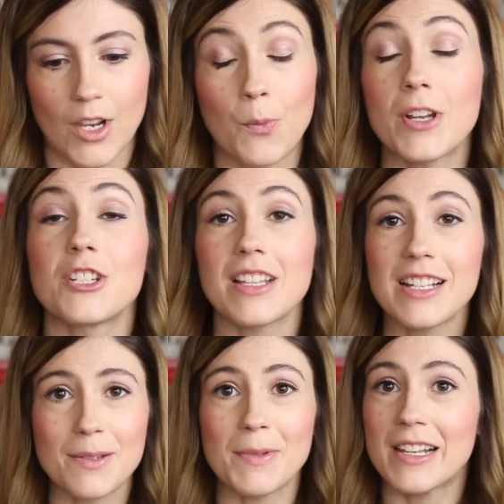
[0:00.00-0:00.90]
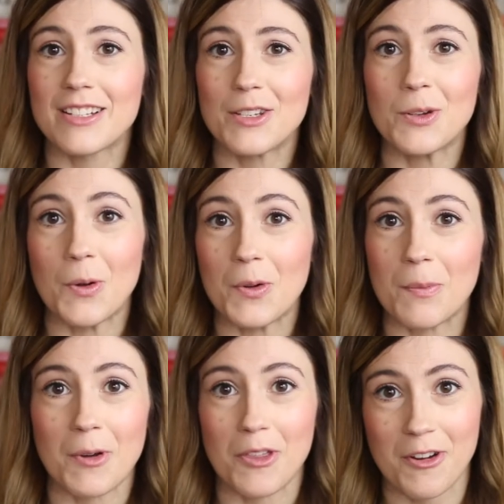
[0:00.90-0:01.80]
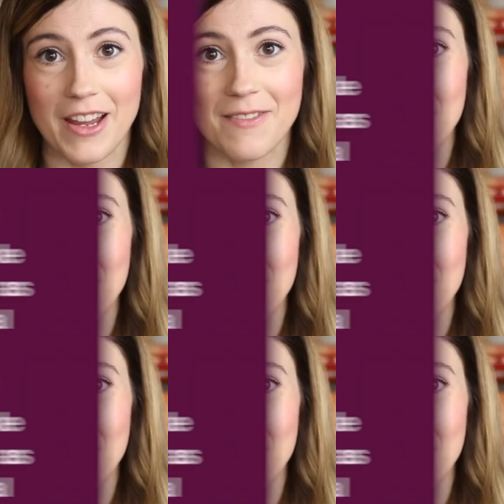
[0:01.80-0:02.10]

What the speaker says: Which leads me into quote number 3.